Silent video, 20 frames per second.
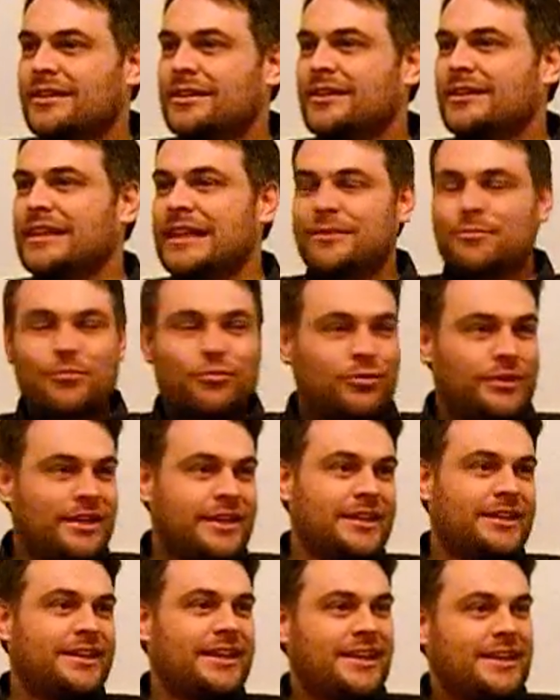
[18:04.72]

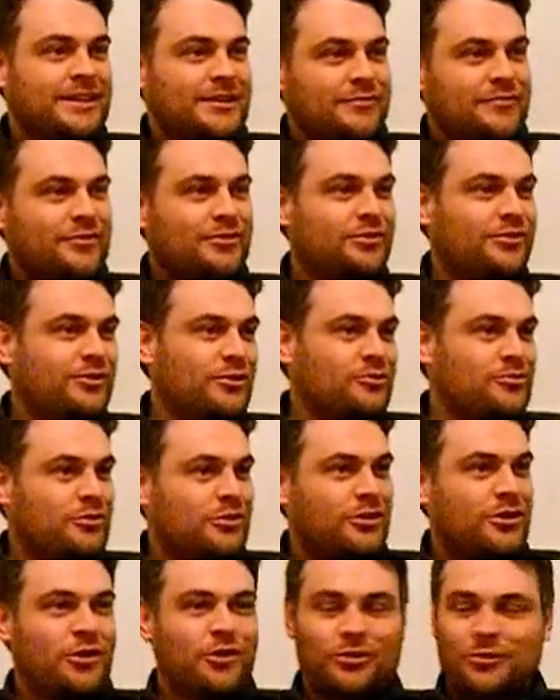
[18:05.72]
liberally kind of social
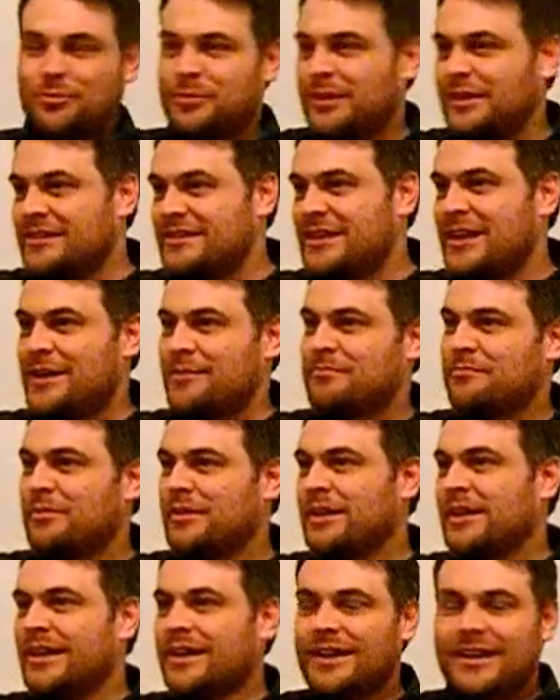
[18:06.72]
gospel-y type
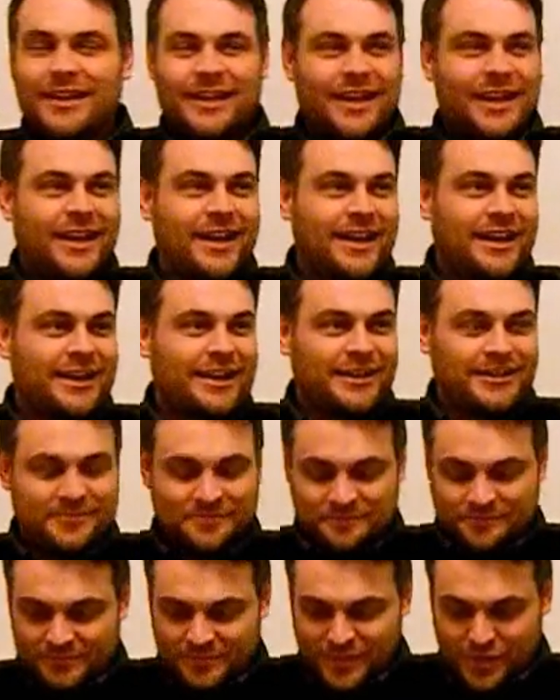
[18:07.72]

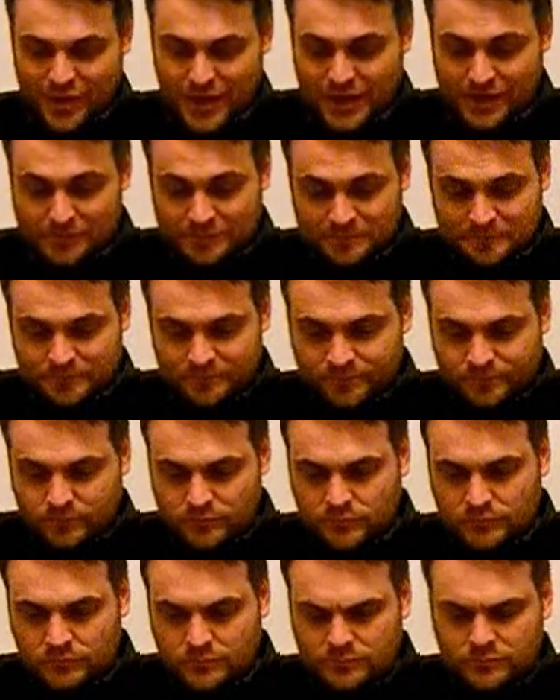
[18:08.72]
thing.
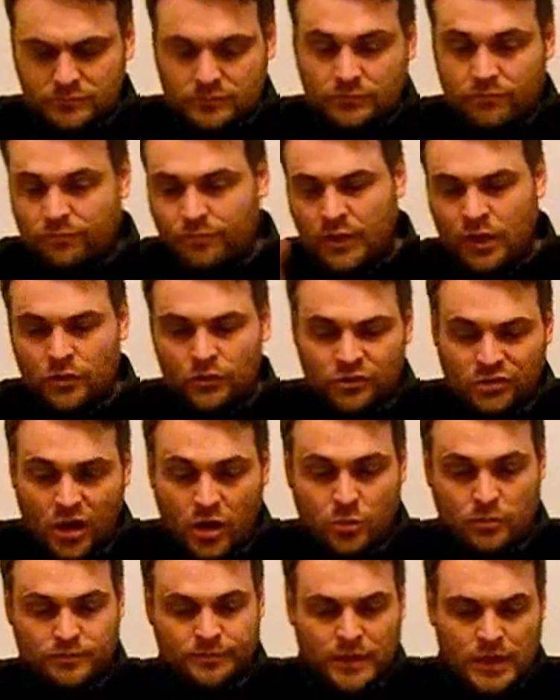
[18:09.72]

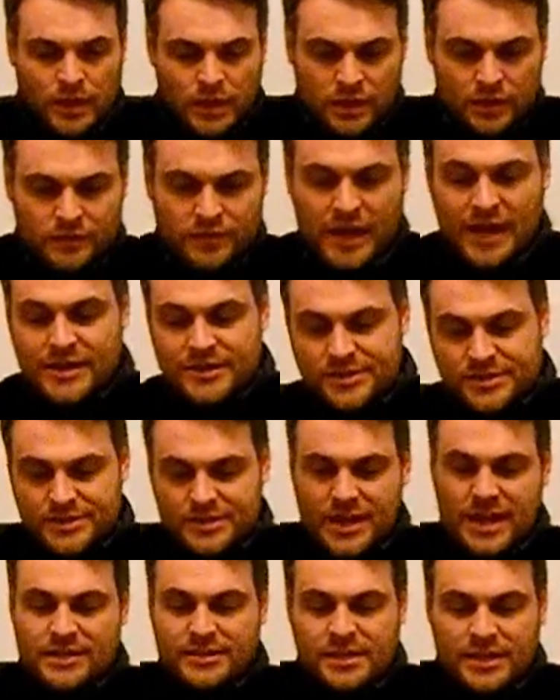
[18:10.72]
So
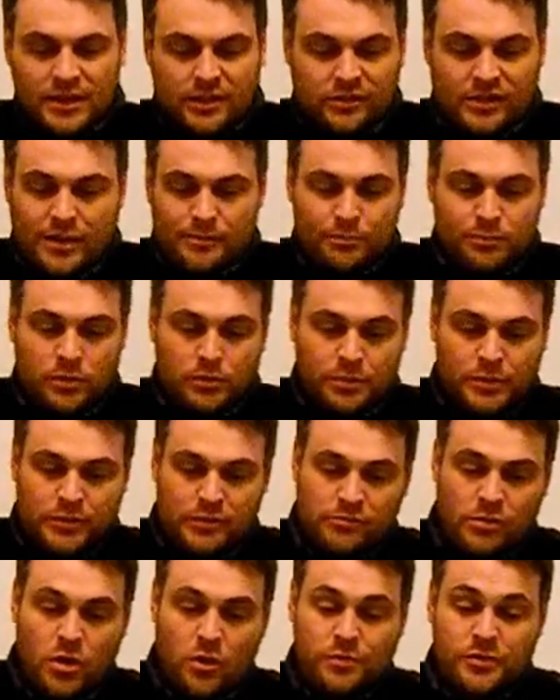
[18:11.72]
there's an example, but
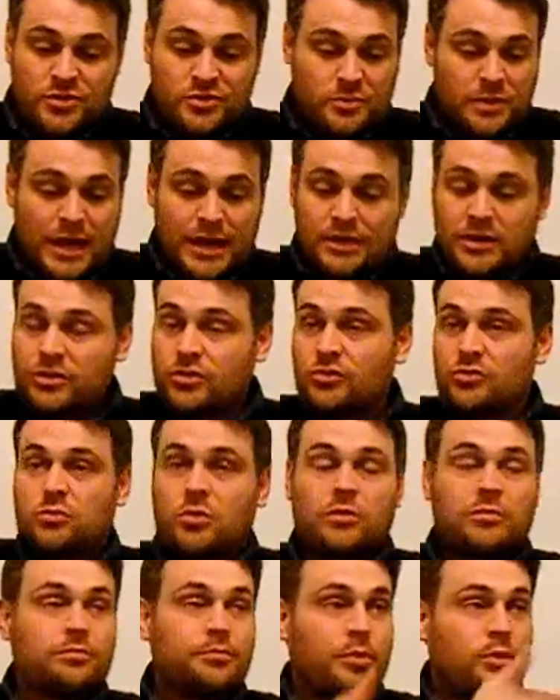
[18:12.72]
there are others. We had a good
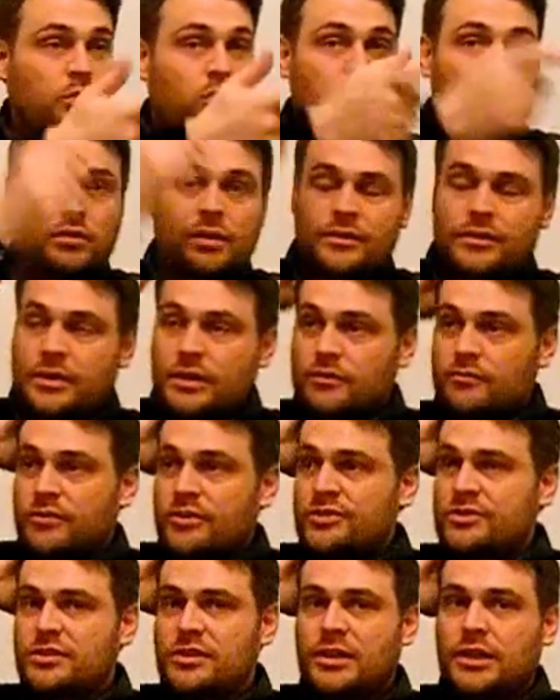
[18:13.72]
one, Paul, I think
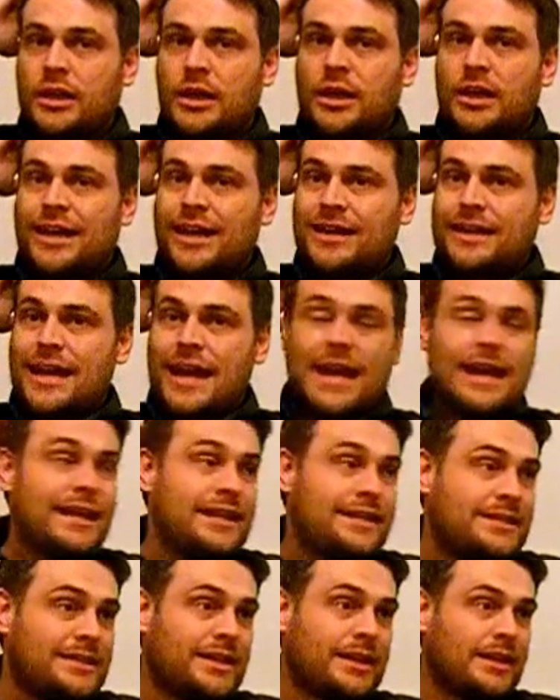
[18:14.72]
recently in
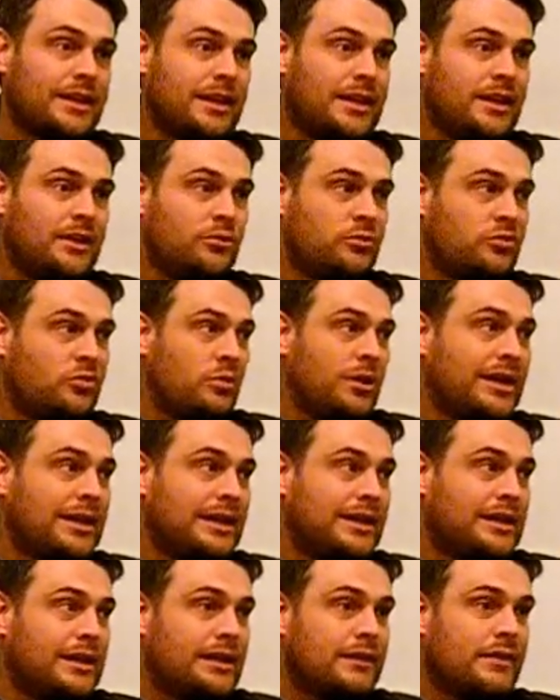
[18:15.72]
Haiti. It was quite
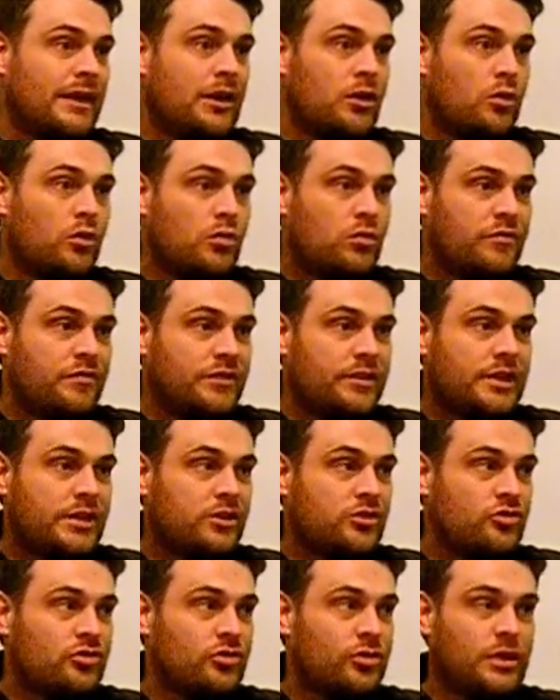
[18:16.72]
clear that
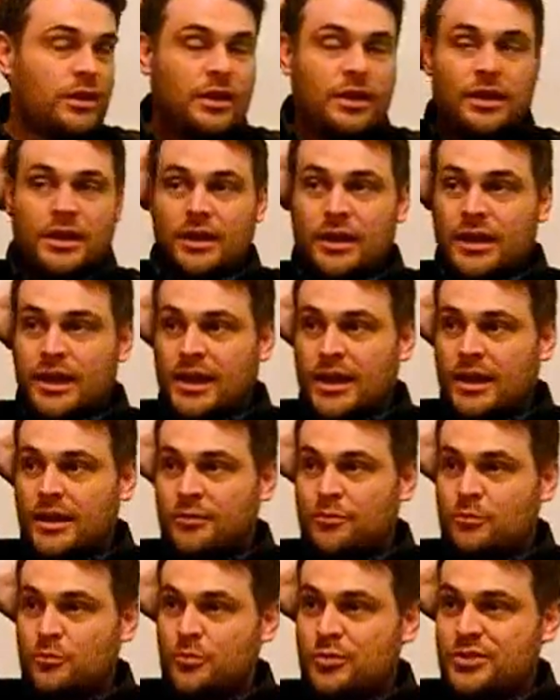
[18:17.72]
orphanage
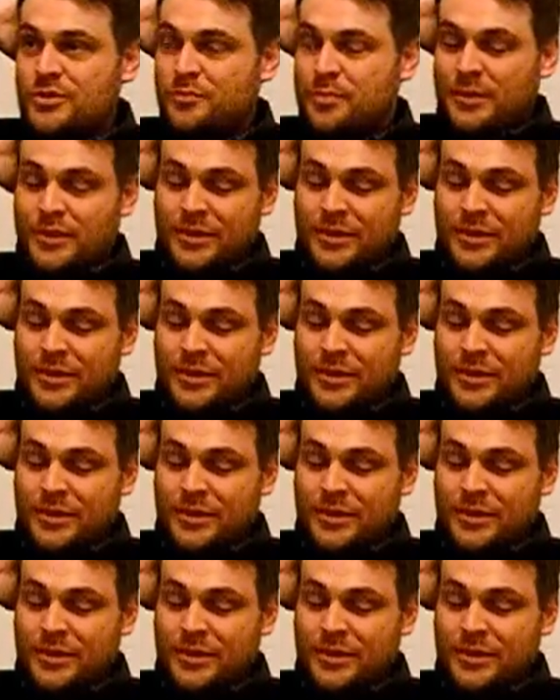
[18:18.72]
was